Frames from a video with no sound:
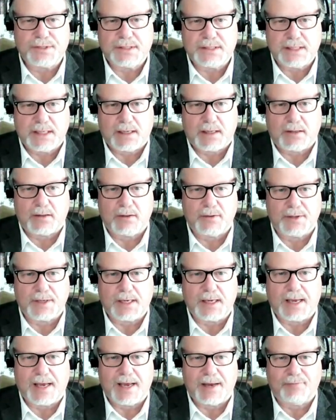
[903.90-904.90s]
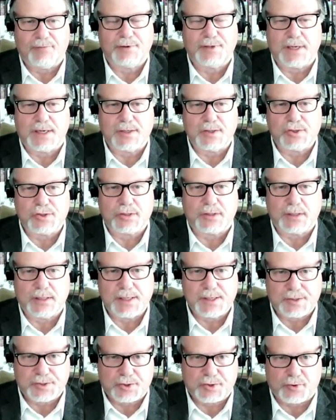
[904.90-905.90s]
to tell the evidential
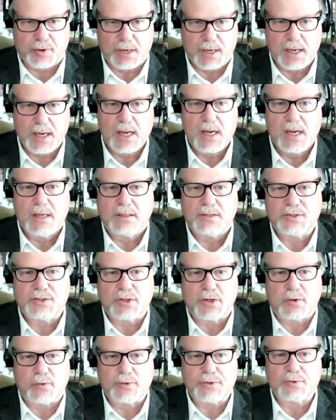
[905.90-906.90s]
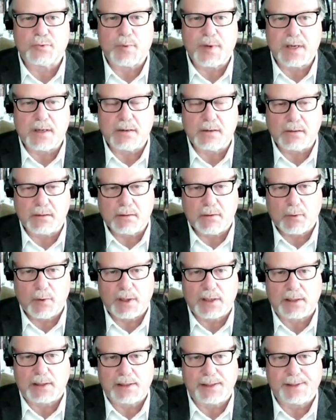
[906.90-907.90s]
history so as we can
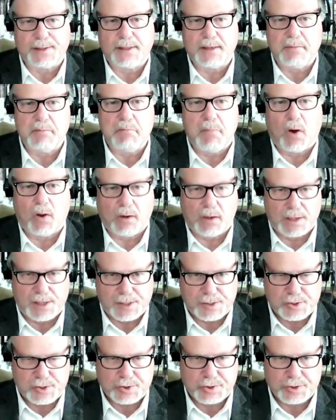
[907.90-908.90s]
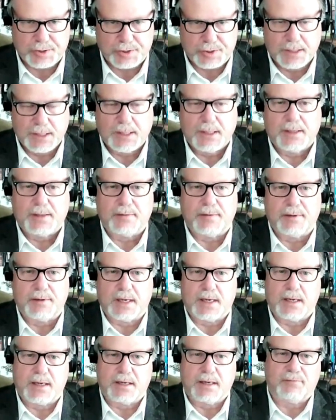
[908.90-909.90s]
quickly demolish
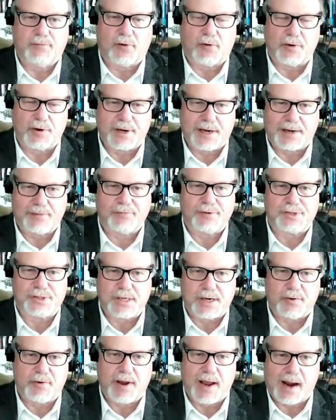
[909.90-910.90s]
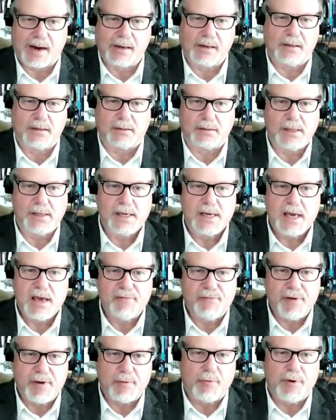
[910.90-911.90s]
the foreign adversary angle.
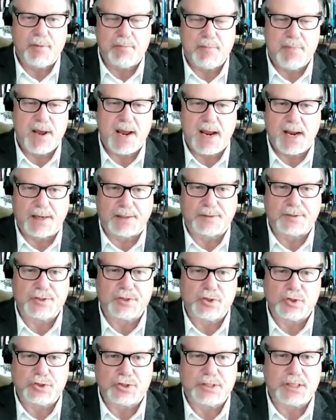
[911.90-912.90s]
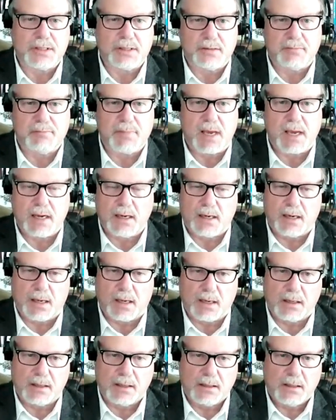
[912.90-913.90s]
If it remains just in the
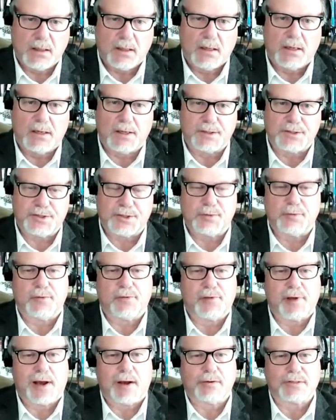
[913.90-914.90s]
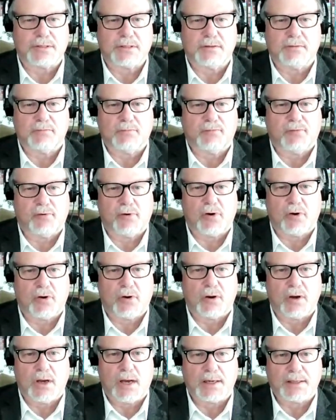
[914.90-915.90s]
media at
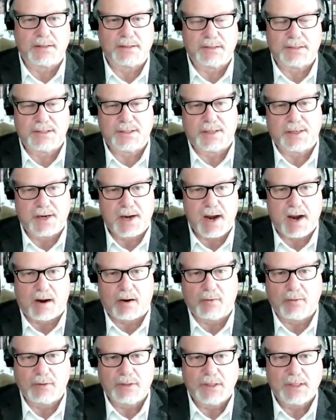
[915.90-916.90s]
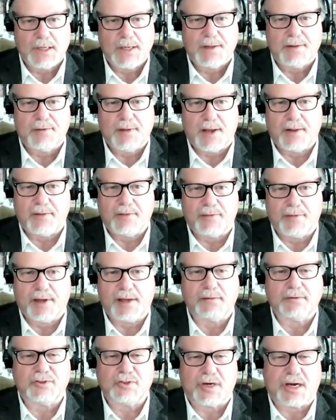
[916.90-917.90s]
2004 and to now, then
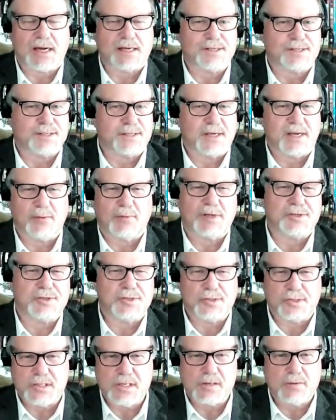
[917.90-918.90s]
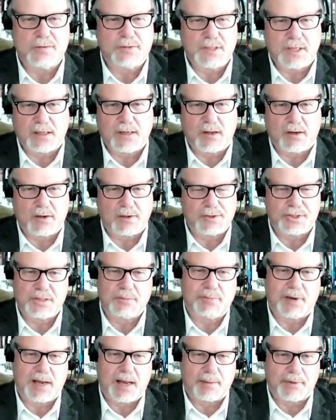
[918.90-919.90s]
they'll try to say, well, it's just new technology,
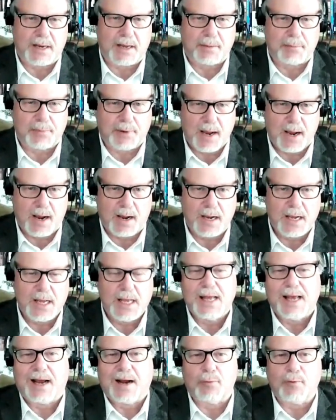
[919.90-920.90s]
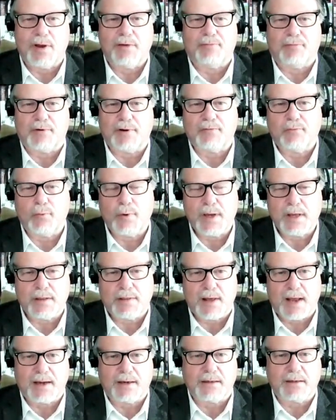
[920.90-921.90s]
blah, blah, blah. However, if we
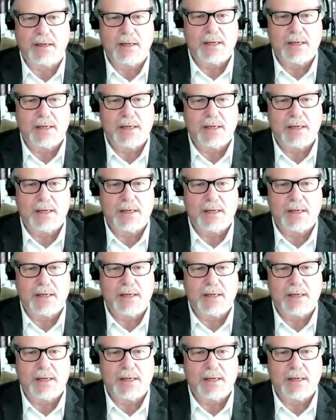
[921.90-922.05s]
then